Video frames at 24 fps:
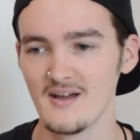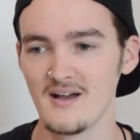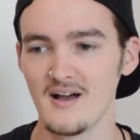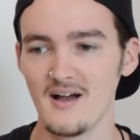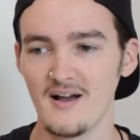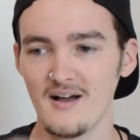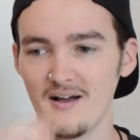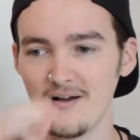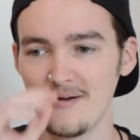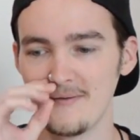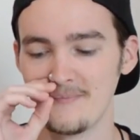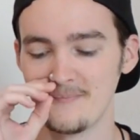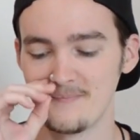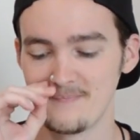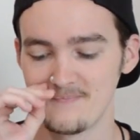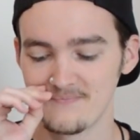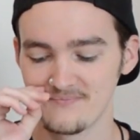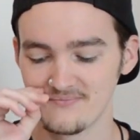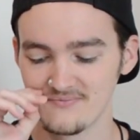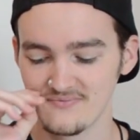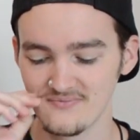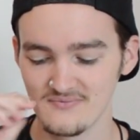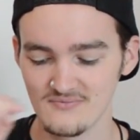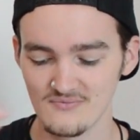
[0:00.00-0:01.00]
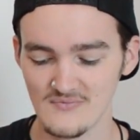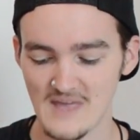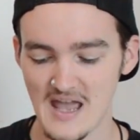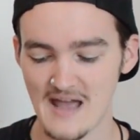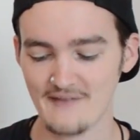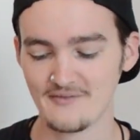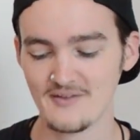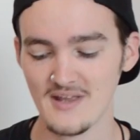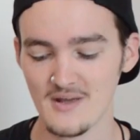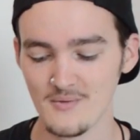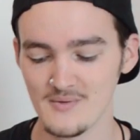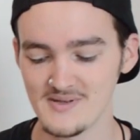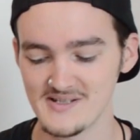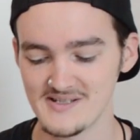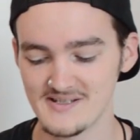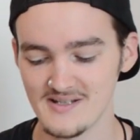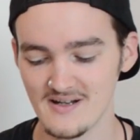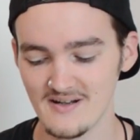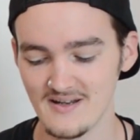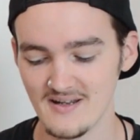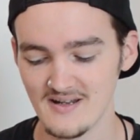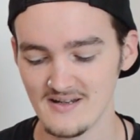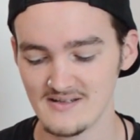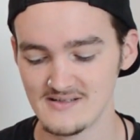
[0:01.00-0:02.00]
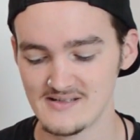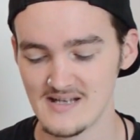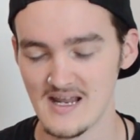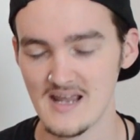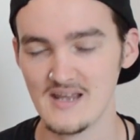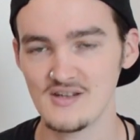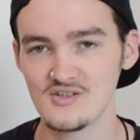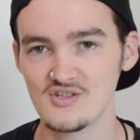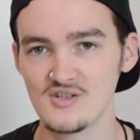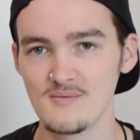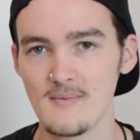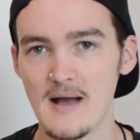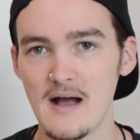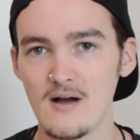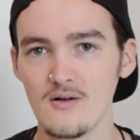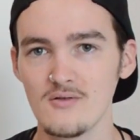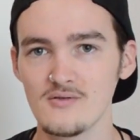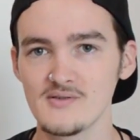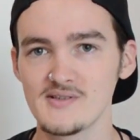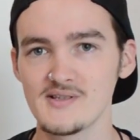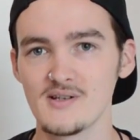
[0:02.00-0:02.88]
After that, we studied Te Shimao,